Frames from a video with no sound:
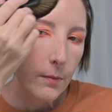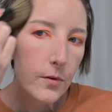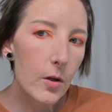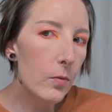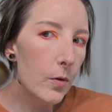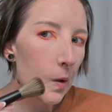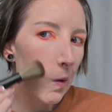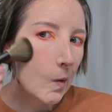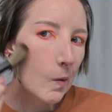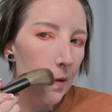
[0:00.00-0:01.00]
Don't
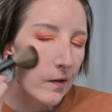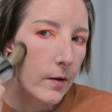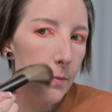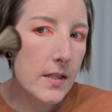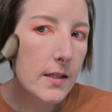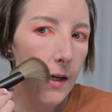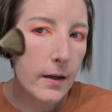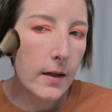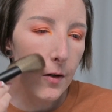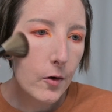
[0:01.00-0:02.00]
know if I'm seeing
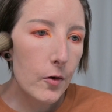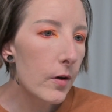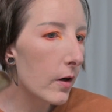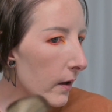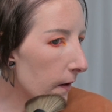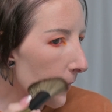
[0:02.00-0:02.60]
it or not.